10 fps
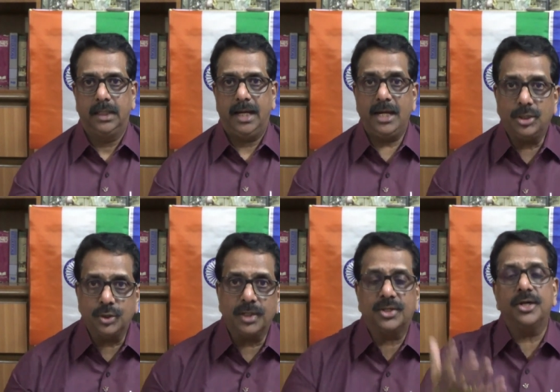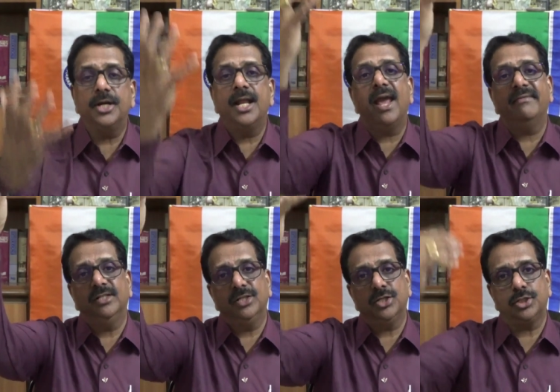into the third
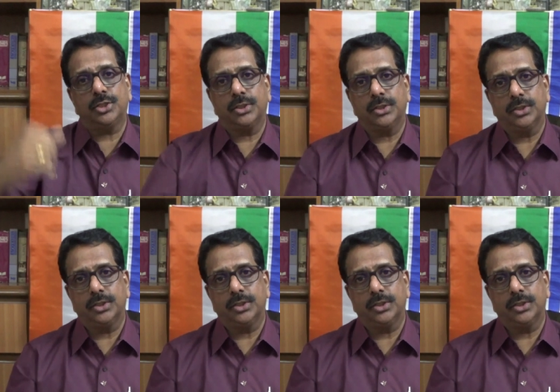heavens.